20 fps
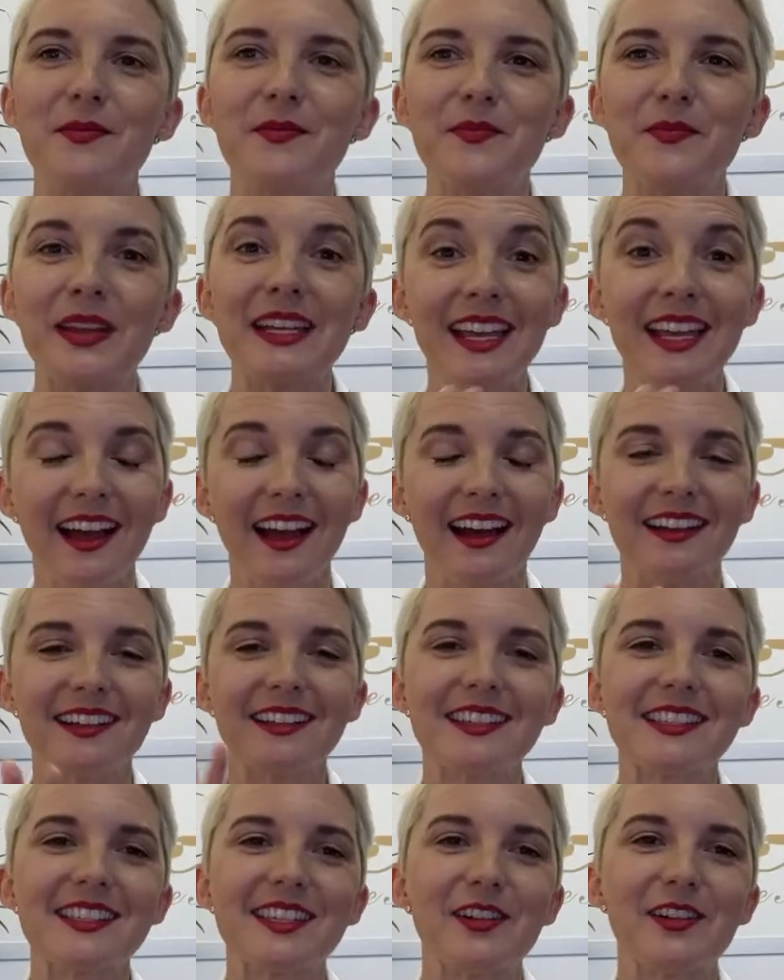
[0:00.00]
But yeah,
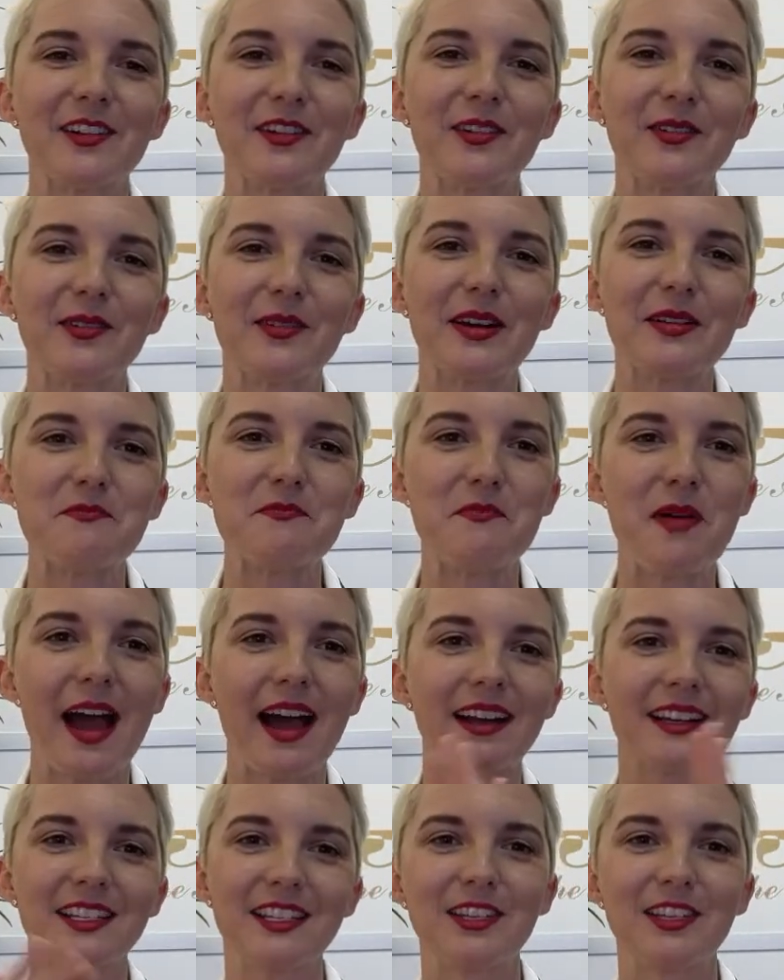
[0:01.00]
so
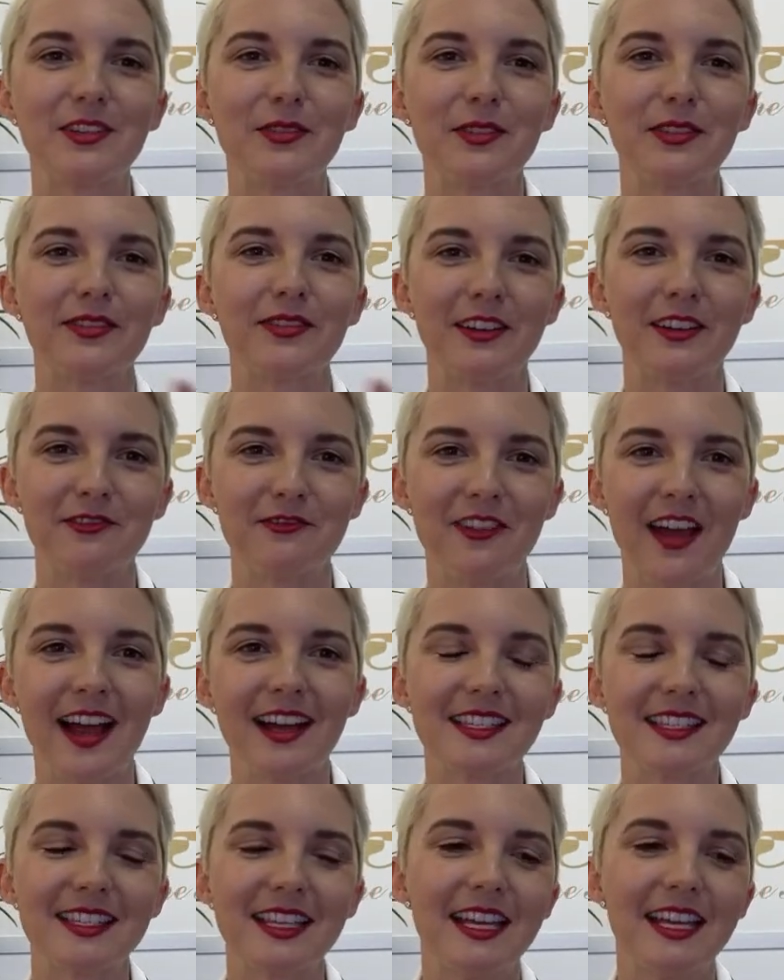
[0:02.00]
back to the fun
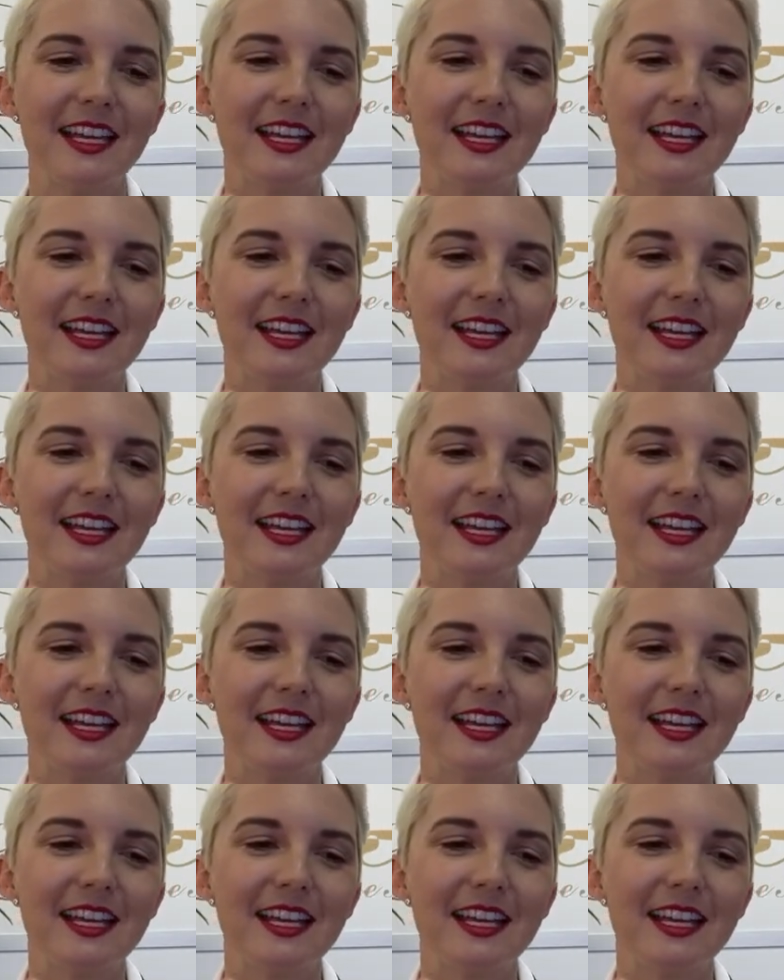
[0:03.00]
facts.